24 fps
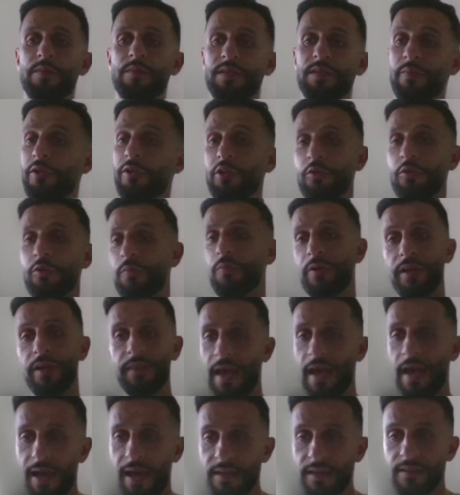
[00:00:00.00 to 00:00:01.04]
someone you bring
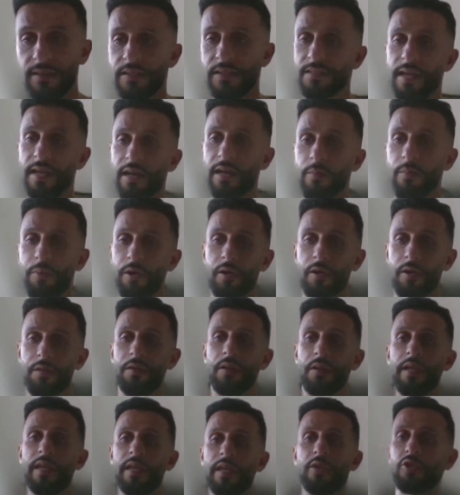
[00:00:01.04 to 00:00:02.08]
that is not a part of the
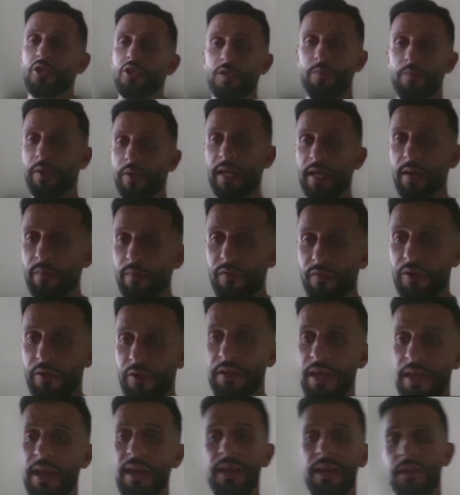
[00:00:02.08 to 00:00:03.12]
league, you just bring them for
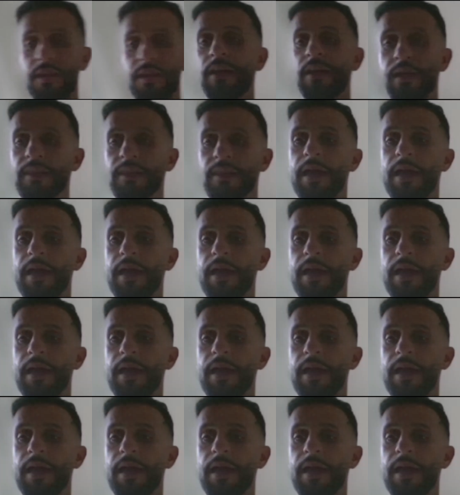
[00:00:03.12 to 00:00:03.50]
a day.